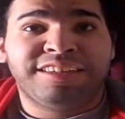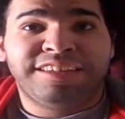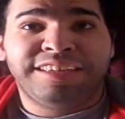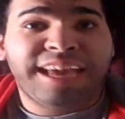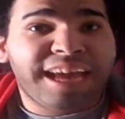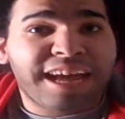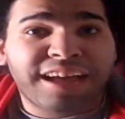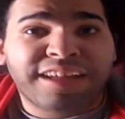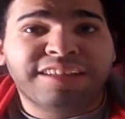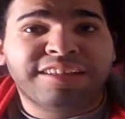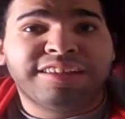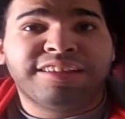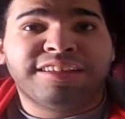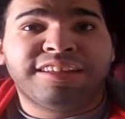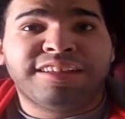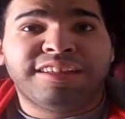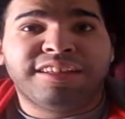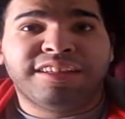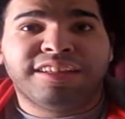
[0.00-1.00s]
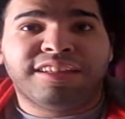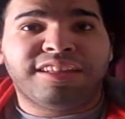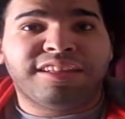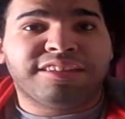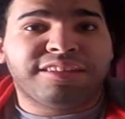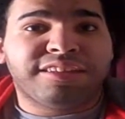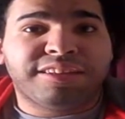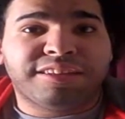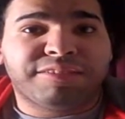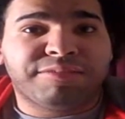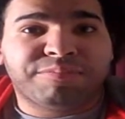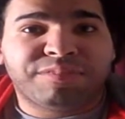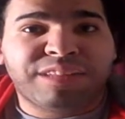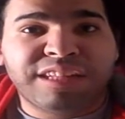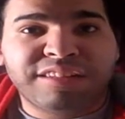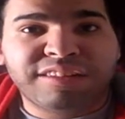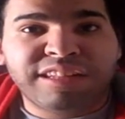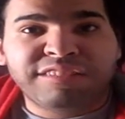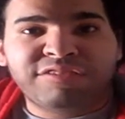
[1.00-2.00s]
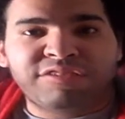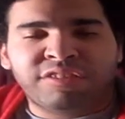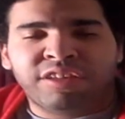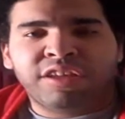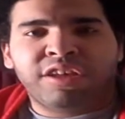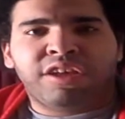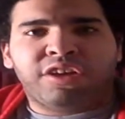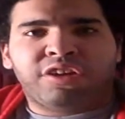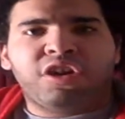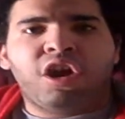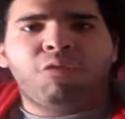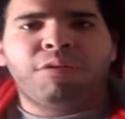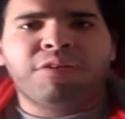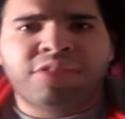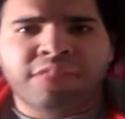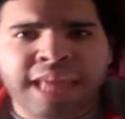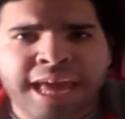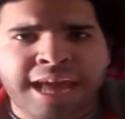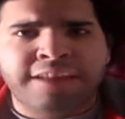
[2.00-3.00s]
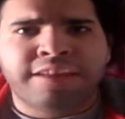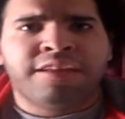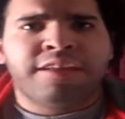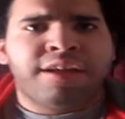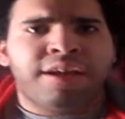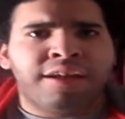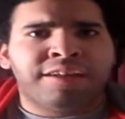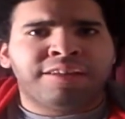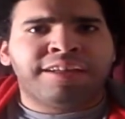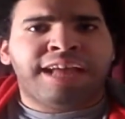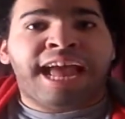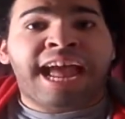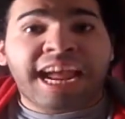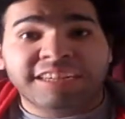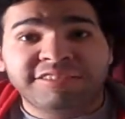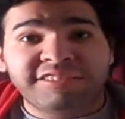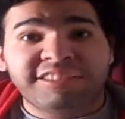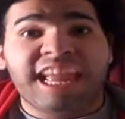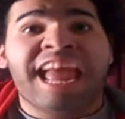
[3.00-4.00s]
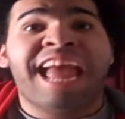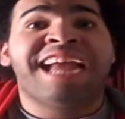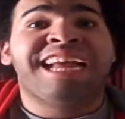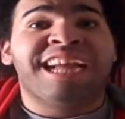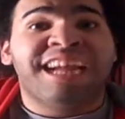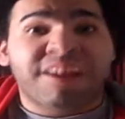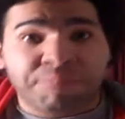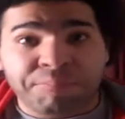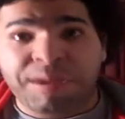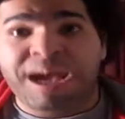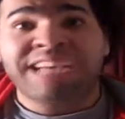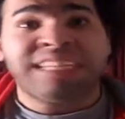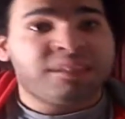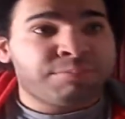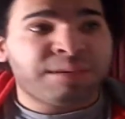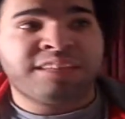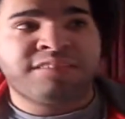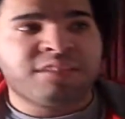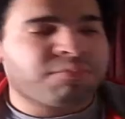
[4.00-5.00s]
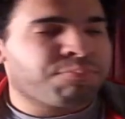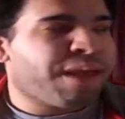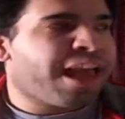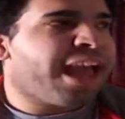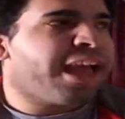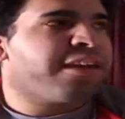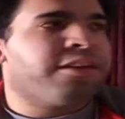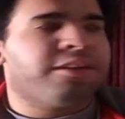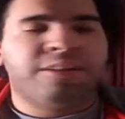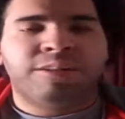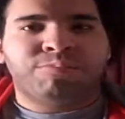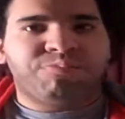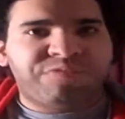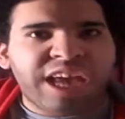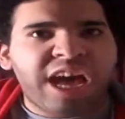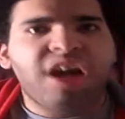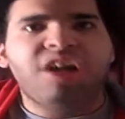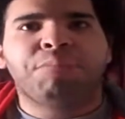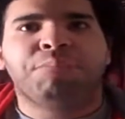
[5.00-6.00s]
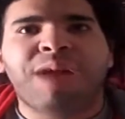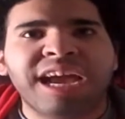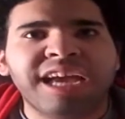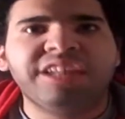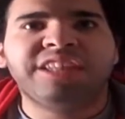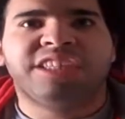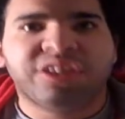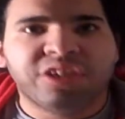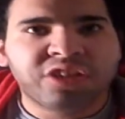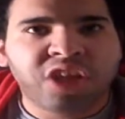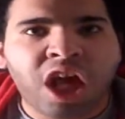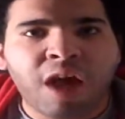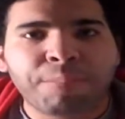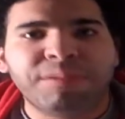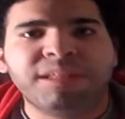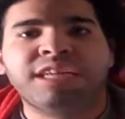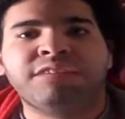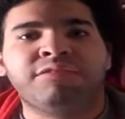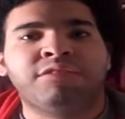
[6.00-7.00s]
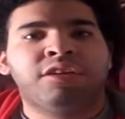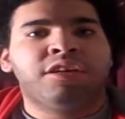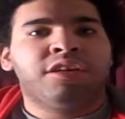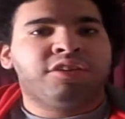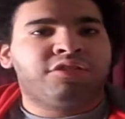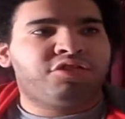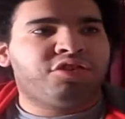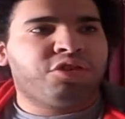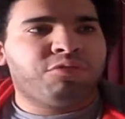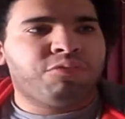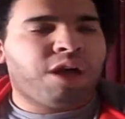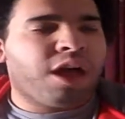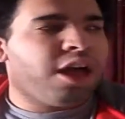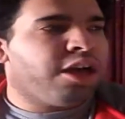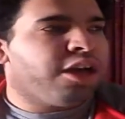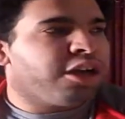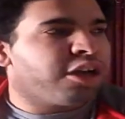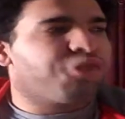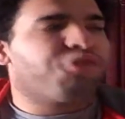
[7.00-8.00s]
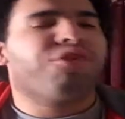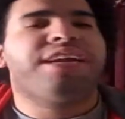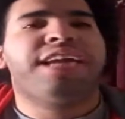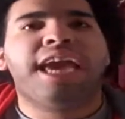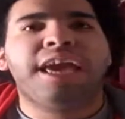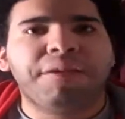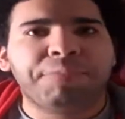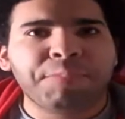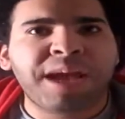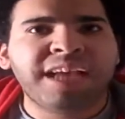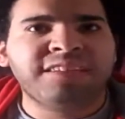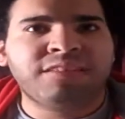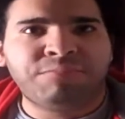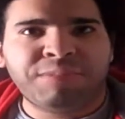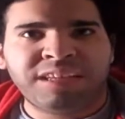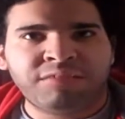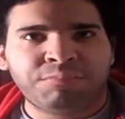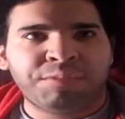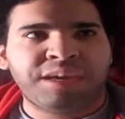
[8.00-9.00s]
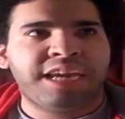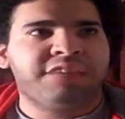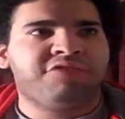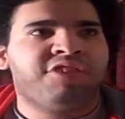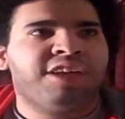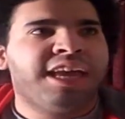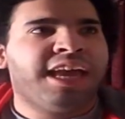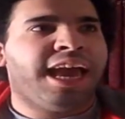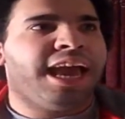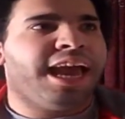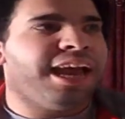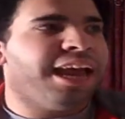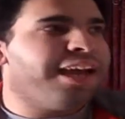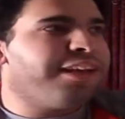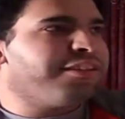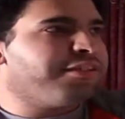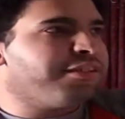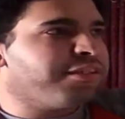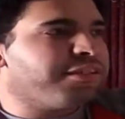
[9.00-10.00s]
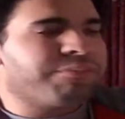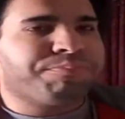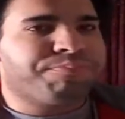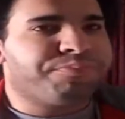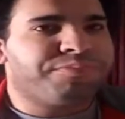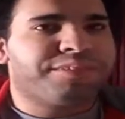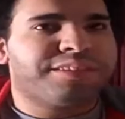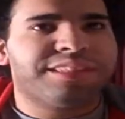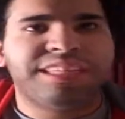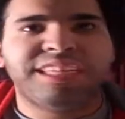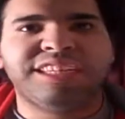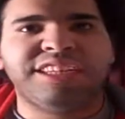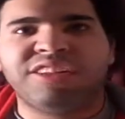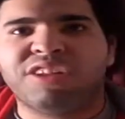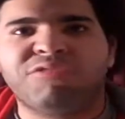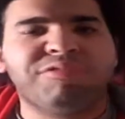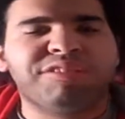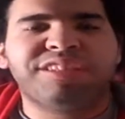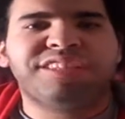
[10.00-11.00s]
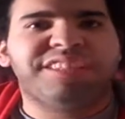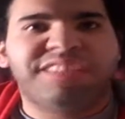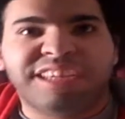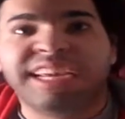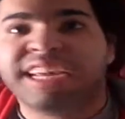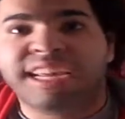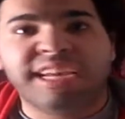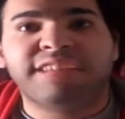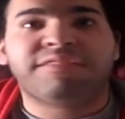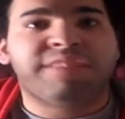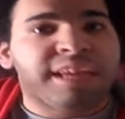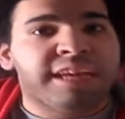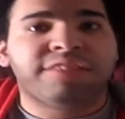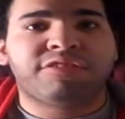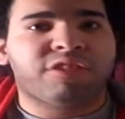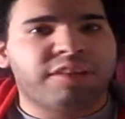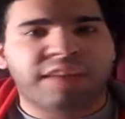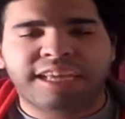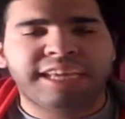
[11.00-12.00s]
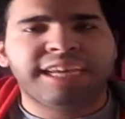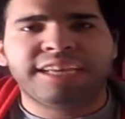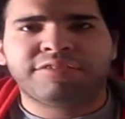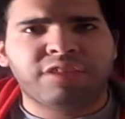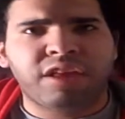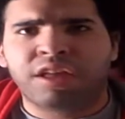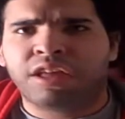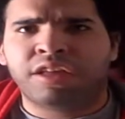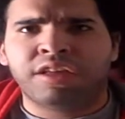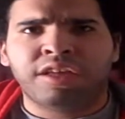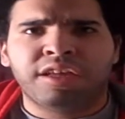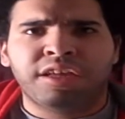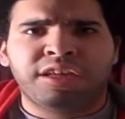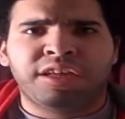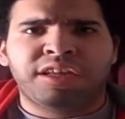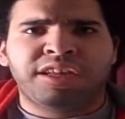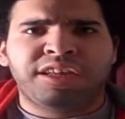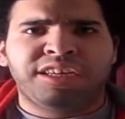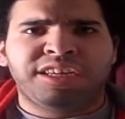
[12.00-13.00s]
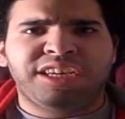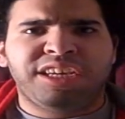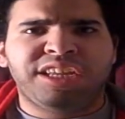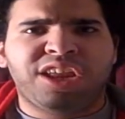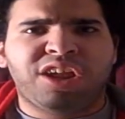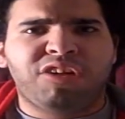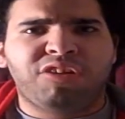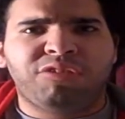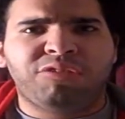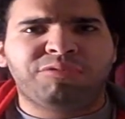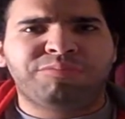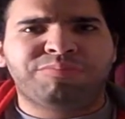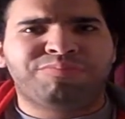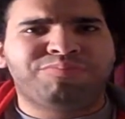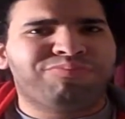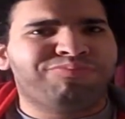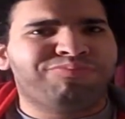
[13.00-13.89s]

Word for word: Yeah. Uh, let, let's go with that. Hashtag MySpace is back. Tell Milo Yiannopoulos to uh, create a MySpace page. And, you know, he, he's, he's, a, he's a, you know,